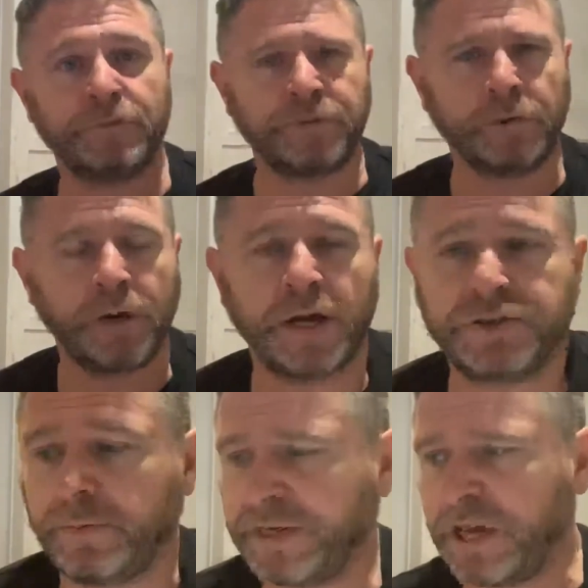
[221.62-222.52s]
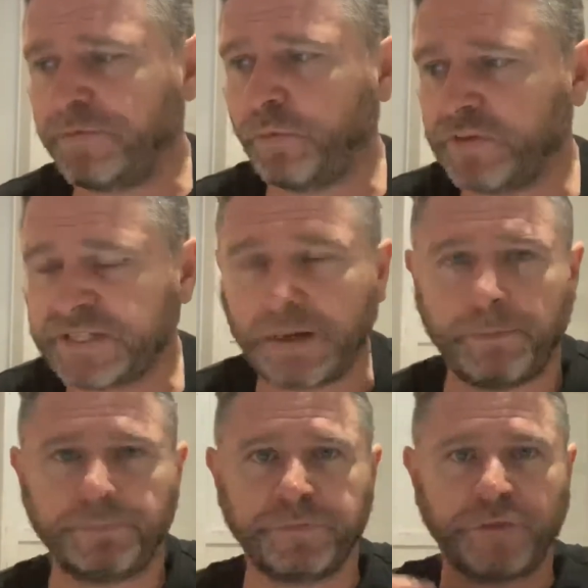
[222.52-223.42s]
Fluoro lights, you gotta be careful with
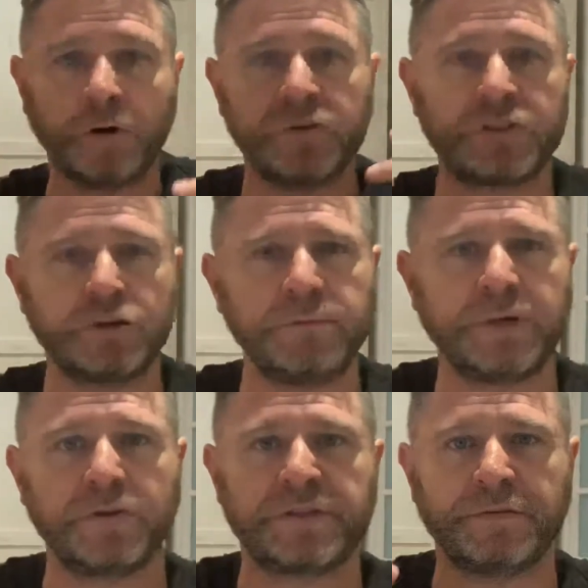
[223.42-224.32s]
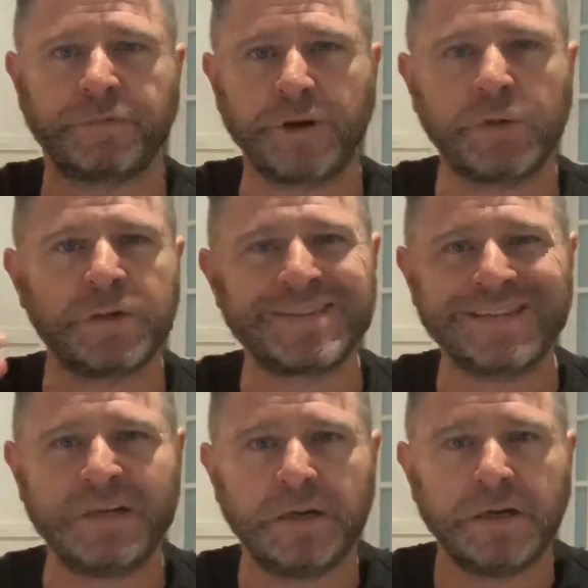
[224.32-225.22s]
some phones too, because the
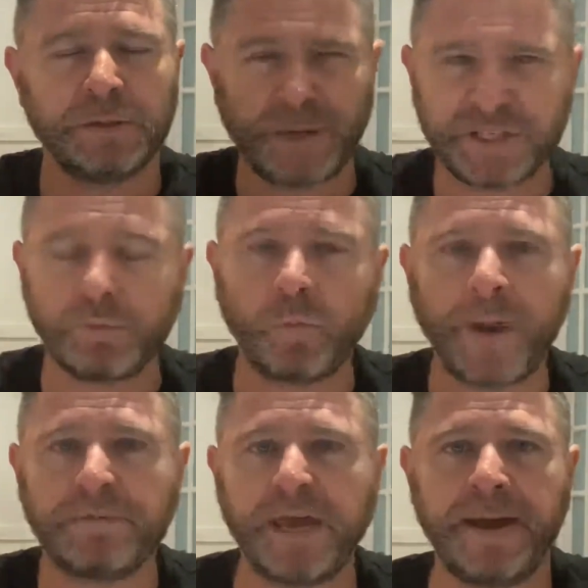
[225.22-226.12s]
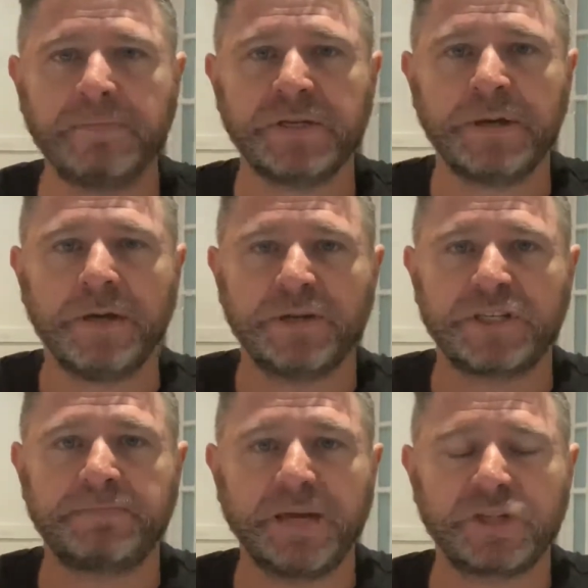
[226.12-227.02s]
frequency, especially with webcams,
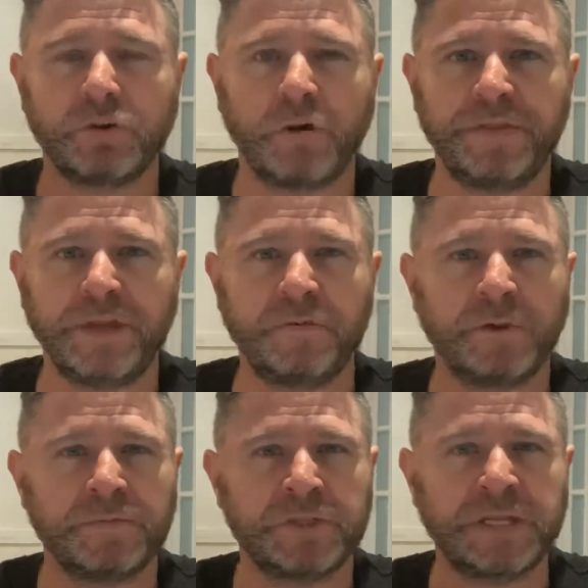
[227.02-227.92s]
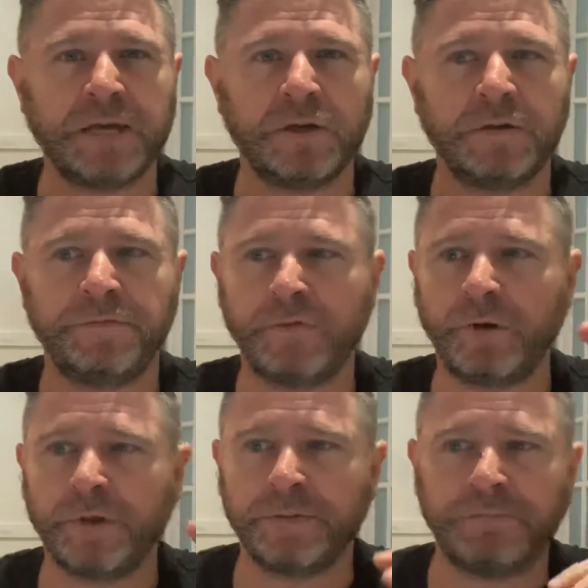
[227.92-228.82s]
just make sure, I think you've got to set if you're
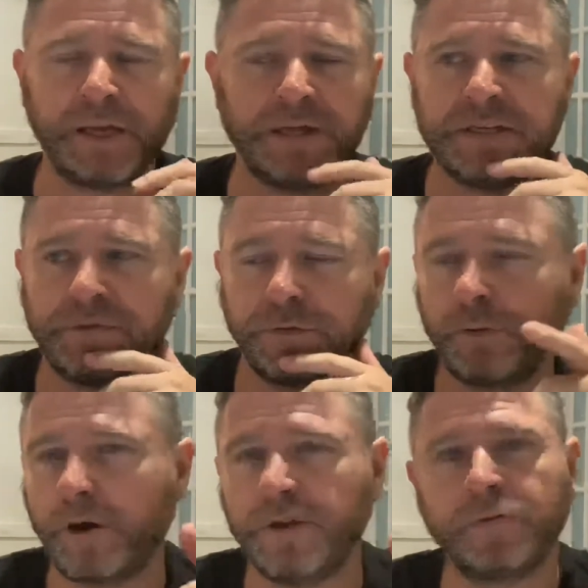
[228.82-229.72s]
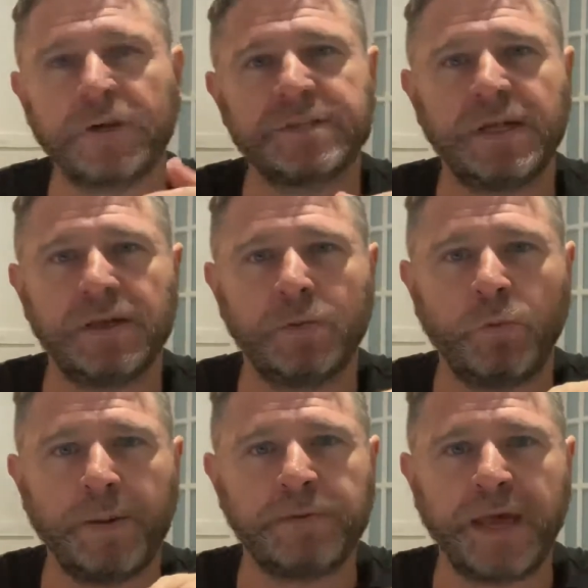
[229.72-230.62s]
on a LED fluoro, you've got to set your
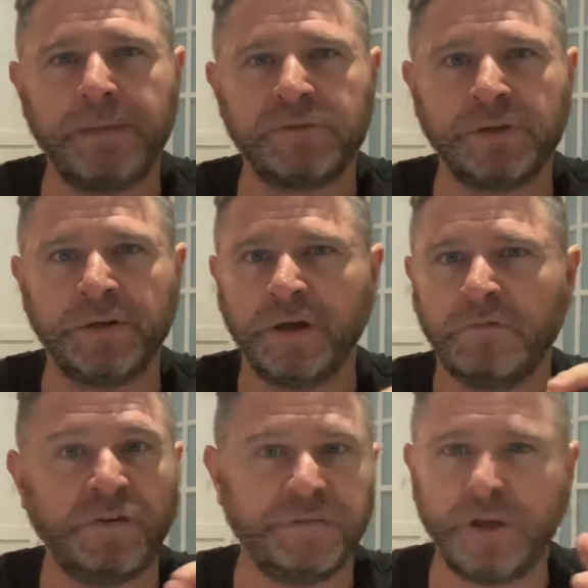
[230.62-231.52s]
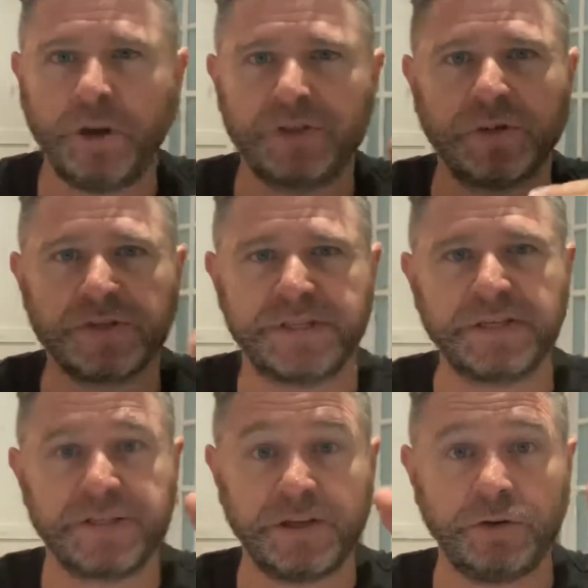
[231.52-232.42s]
webcam to 50 Hertz, not
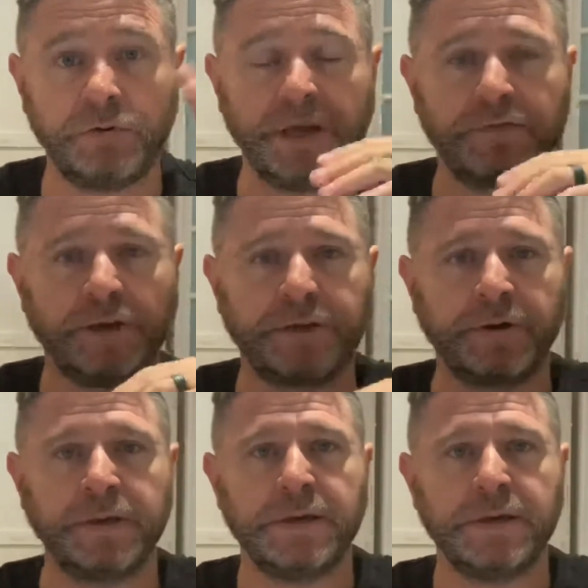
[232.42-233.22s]
60, or you'll get flickering.